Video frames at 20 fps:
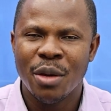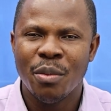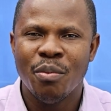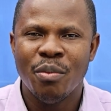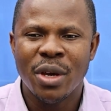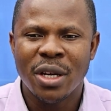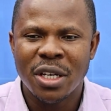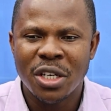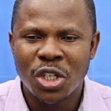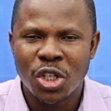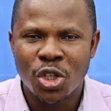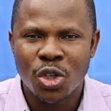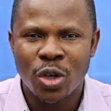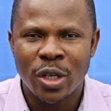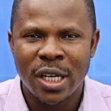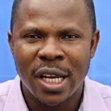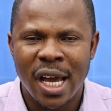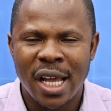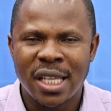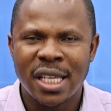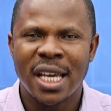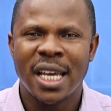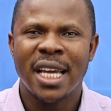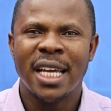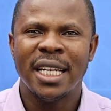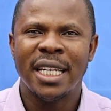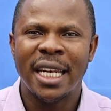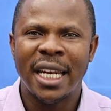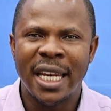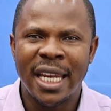Making sure that
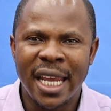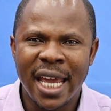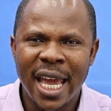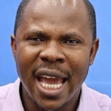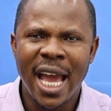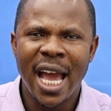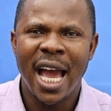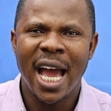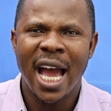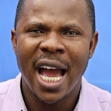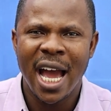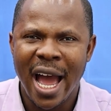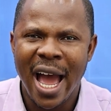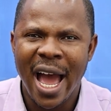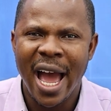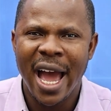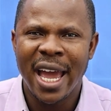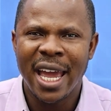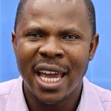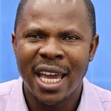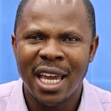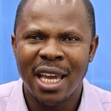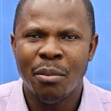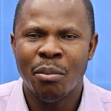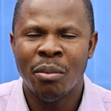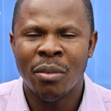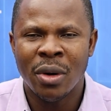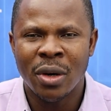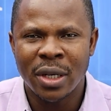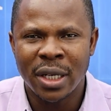their
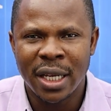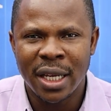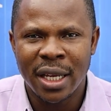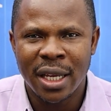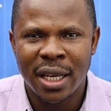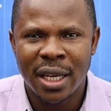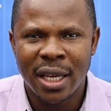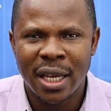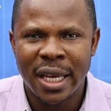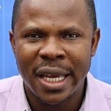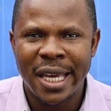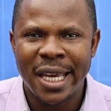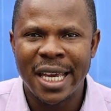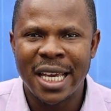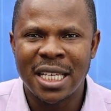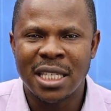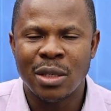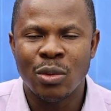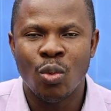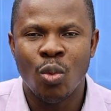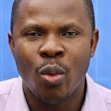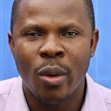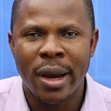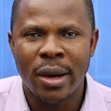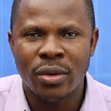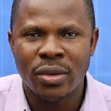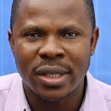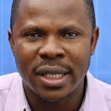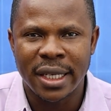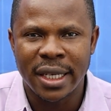high-end money is
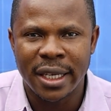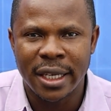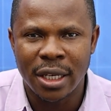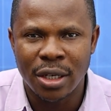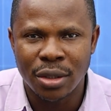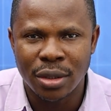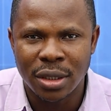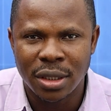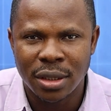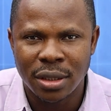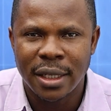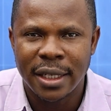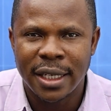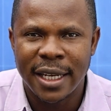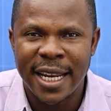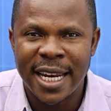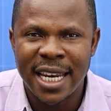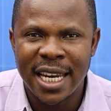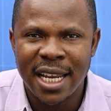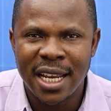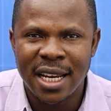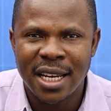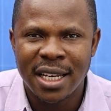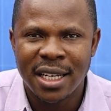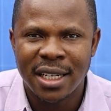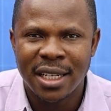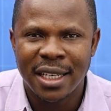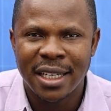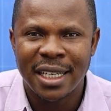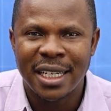well secured. They need
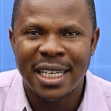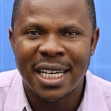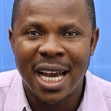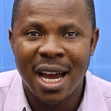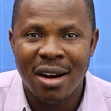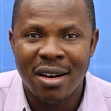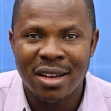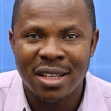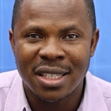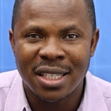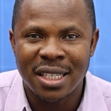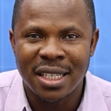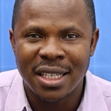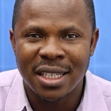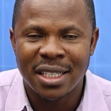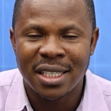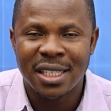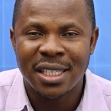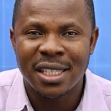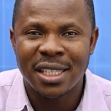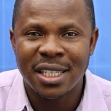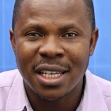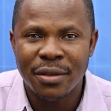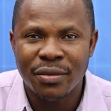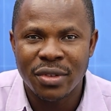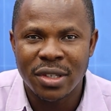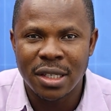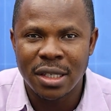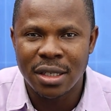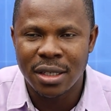guarantee,
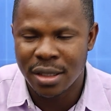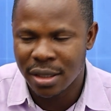safety,